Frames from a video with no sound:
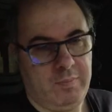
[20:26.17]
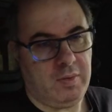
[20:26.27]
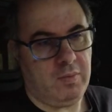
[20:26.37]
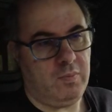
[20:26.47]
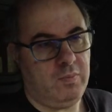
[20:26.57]

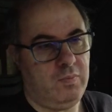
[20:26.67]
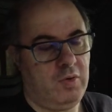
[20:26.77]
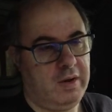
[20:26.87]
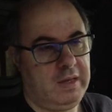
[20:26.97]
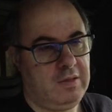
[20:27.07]
But
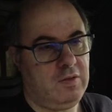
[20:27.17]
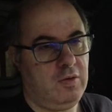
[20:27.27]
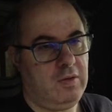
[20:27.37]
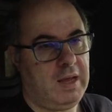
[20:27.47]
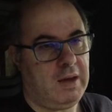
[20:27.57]
what I need to
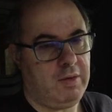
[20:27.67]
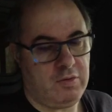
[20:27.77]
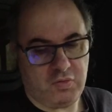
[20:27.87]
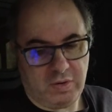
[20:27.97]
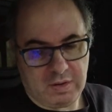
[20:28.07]
do now is
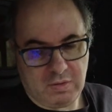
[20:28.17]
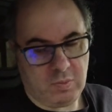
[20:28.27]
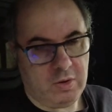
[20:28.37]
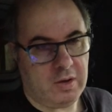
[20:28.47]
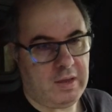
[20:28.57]
try to
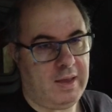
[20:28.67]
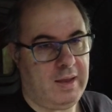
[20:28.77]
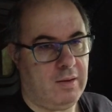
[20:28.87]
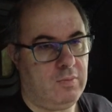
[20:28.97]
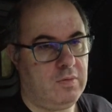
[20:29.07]
work
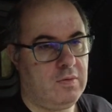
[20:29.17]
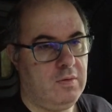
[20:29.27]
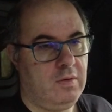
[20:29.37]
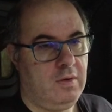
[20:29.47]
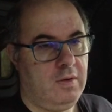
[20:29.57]
out
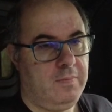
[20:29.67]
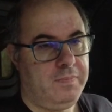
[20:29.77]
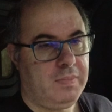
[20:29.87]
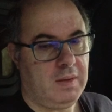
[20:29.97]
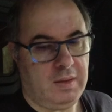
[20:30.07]

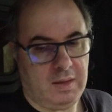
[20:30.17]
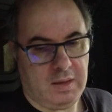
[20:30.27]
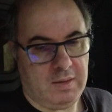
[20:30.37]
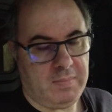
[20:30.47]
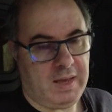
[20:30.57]

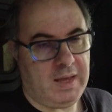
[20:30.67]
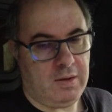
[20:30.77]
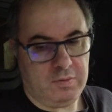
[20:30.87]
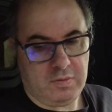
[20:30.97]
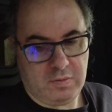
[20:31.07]

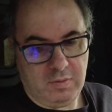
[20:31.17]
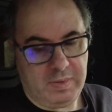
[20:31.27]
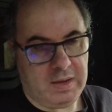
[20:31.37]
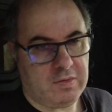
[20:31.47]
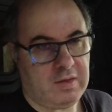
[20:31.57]
how to
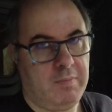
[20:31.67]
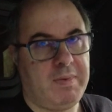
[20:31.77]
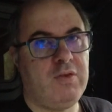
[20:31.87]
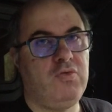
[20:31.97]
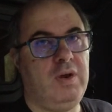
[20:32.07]
be able to take the
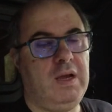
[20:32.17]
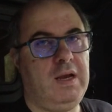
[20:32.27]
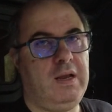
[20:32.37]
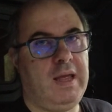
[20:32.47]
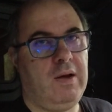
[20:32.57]
battery
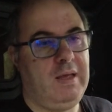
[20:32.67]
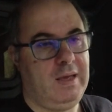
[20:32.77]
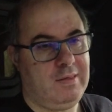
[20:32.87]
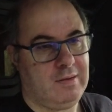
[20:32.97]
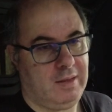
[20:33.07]
in and out
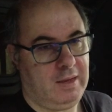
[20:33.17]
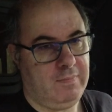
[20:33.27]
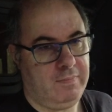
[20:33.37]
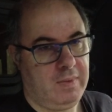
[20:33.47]
easily.